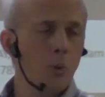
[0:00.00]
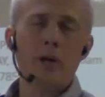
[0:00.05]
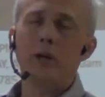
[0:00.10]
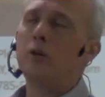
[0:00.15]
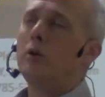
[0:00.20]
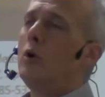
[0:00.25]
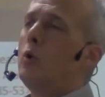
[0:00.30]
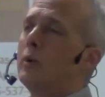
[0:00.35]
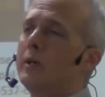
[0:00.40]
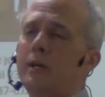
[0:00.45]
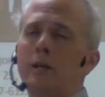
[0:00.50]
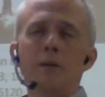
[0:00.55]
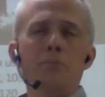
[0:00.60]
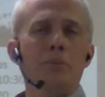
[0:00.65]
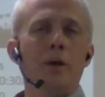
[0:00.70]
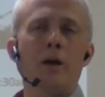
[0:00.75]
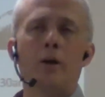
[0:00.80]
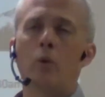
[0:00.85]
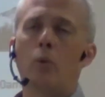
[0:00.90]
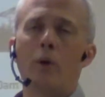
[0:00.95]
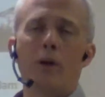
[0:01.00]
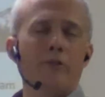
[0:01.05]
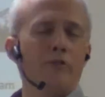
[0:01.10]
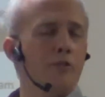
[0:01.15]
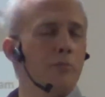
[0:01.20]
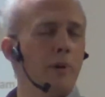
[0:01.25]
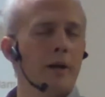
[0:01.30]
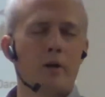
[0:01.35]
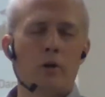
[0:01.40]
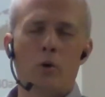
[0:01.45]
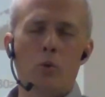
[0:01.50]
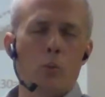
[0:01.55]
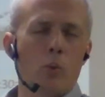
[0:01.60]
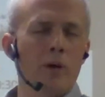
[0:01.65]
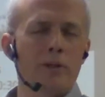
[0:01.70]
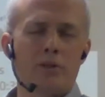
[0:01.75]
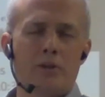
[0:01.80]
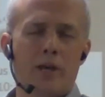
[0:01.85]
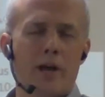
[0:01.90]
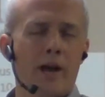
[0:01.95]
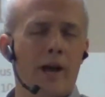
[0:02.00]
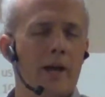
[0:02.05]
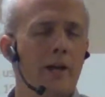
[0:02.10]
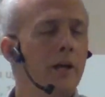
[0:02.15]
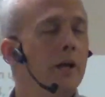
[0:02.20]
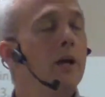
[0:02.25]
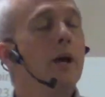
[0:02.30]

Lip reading: No, keep that away from me. I don't want that.